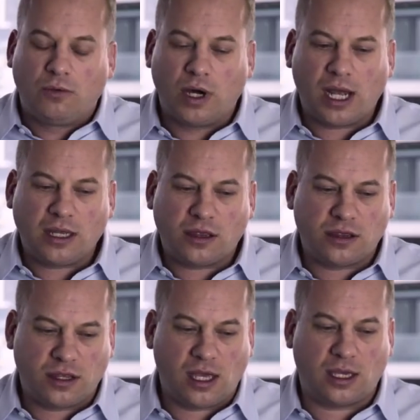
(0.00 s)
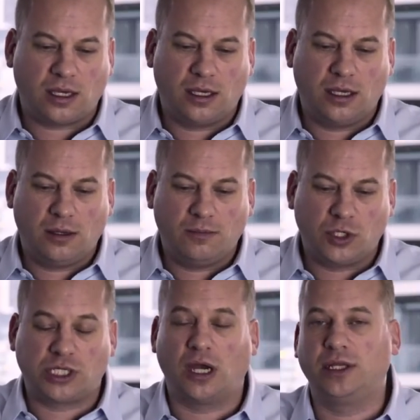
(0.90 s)
What I think
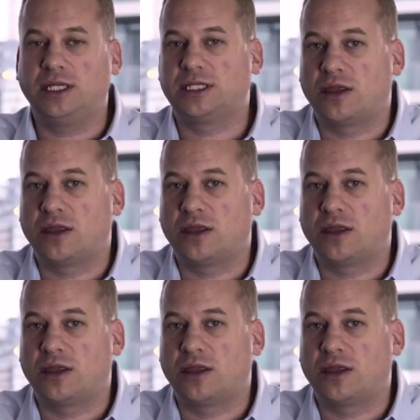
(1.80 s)
Michelle needs